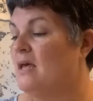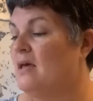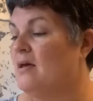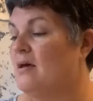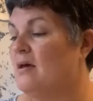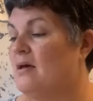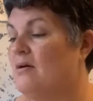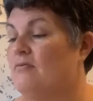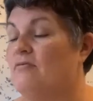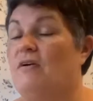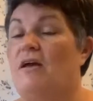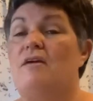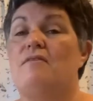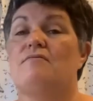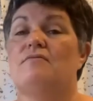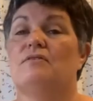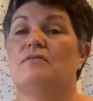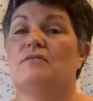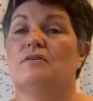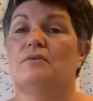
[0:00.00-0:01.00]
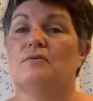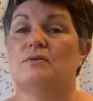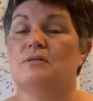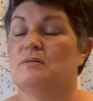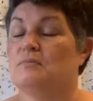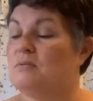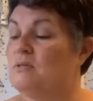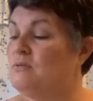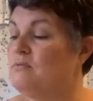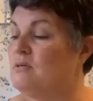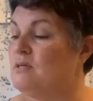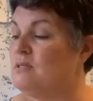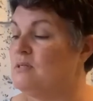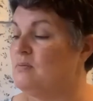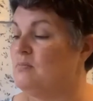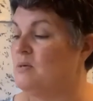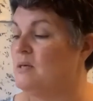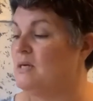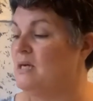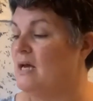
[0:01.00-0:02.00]
a favorite Christmas
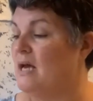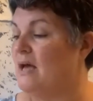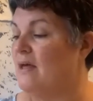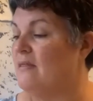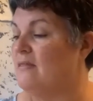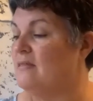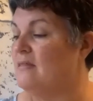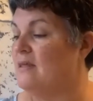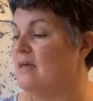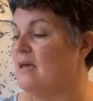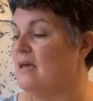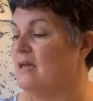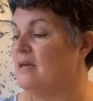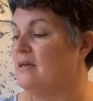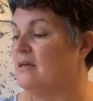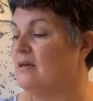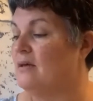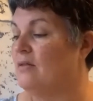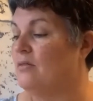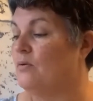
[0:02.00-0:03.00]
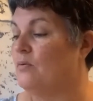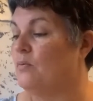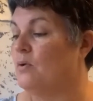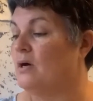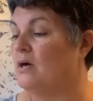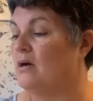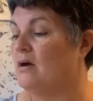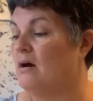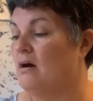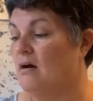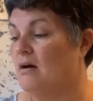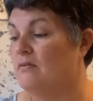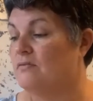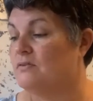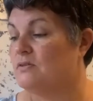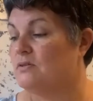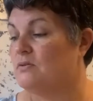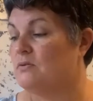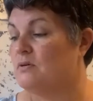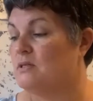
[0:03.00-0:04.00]
recipe, and then the one
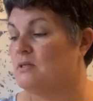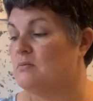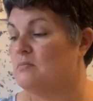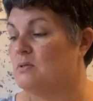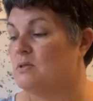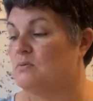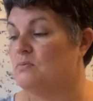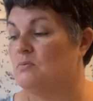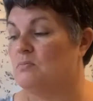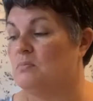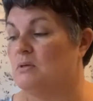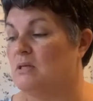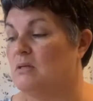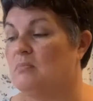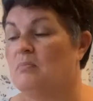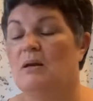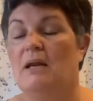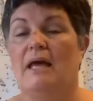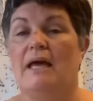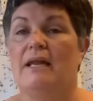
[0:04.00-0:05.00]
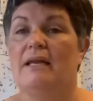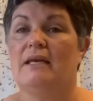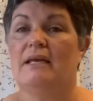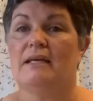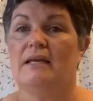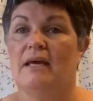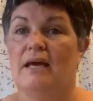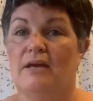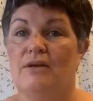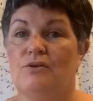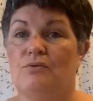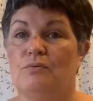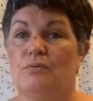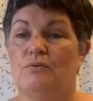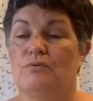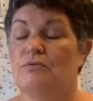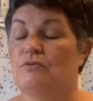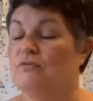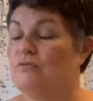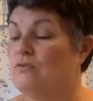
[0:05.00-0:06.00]
after Christmas would be the planning and
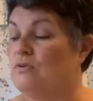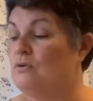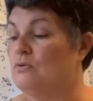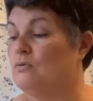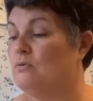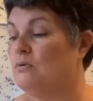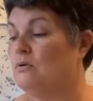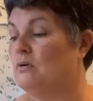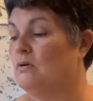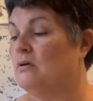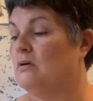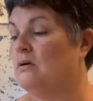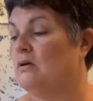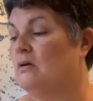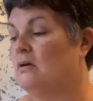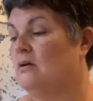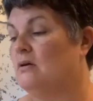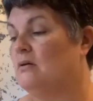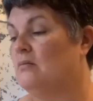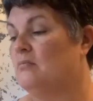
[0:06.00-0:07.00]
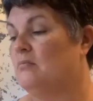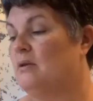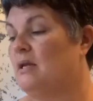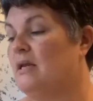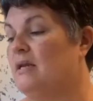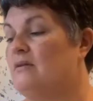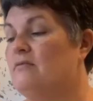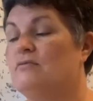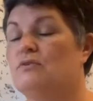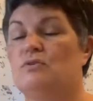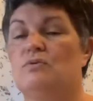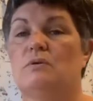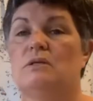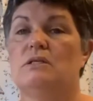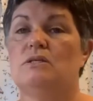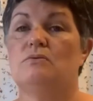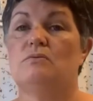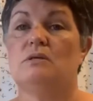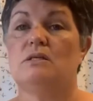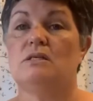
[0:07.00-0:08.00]
annual review. Planning for
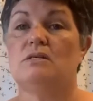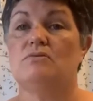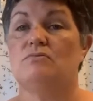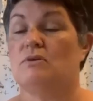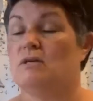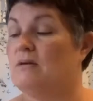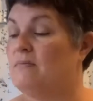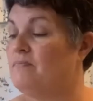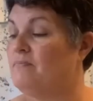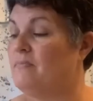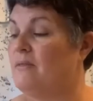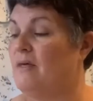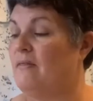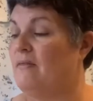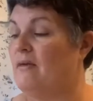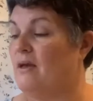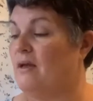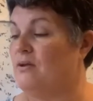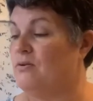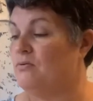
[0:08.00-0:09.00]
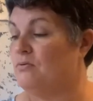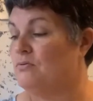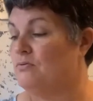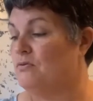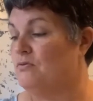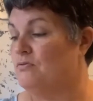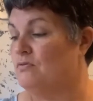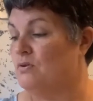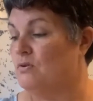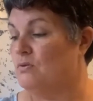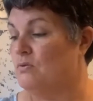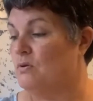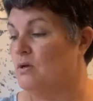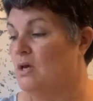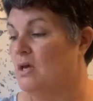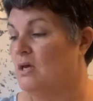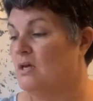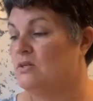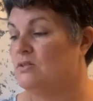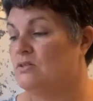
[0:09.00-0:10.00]
2023 and the annual review.
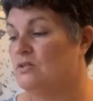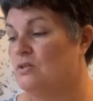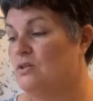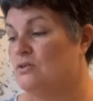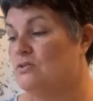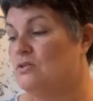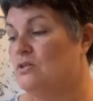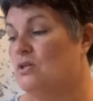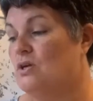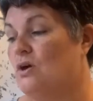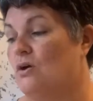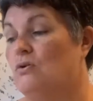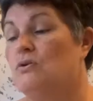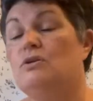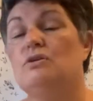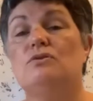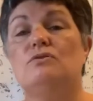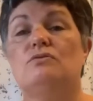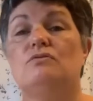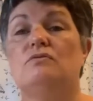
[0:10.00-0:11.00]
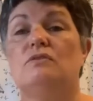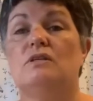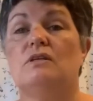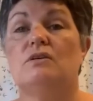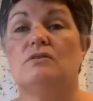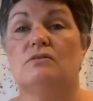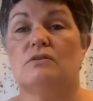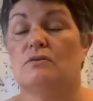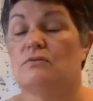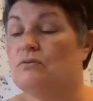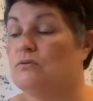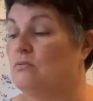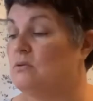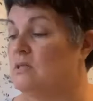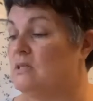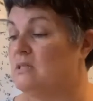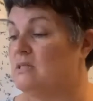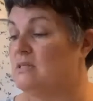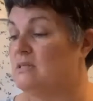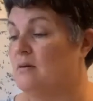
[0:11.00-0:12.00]
So those are the only 2 videos I'll do
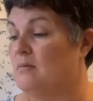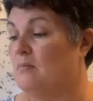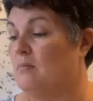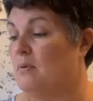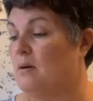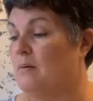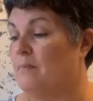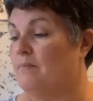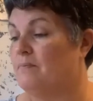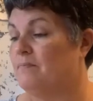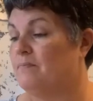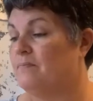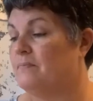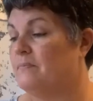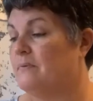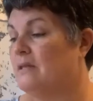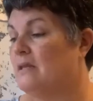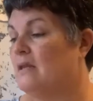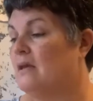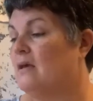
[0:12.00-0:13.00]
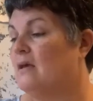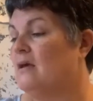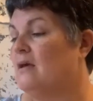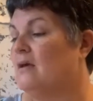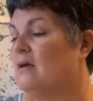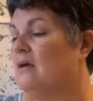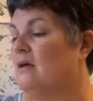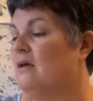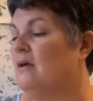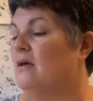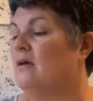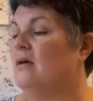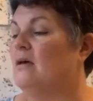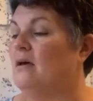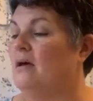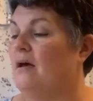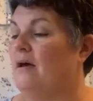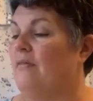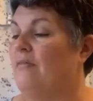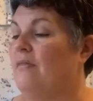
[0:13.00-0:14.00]
in December.
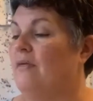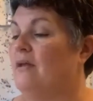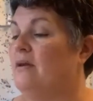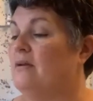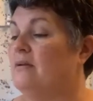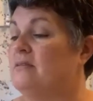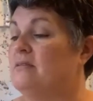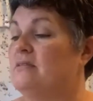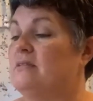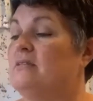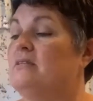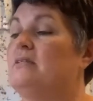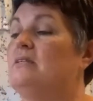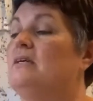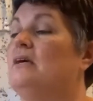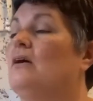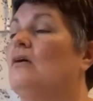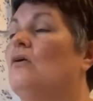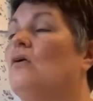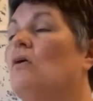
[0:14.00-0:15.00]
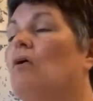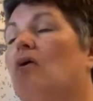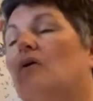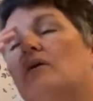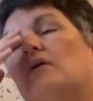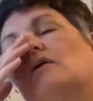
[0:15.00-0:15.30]
And then it's this year gone.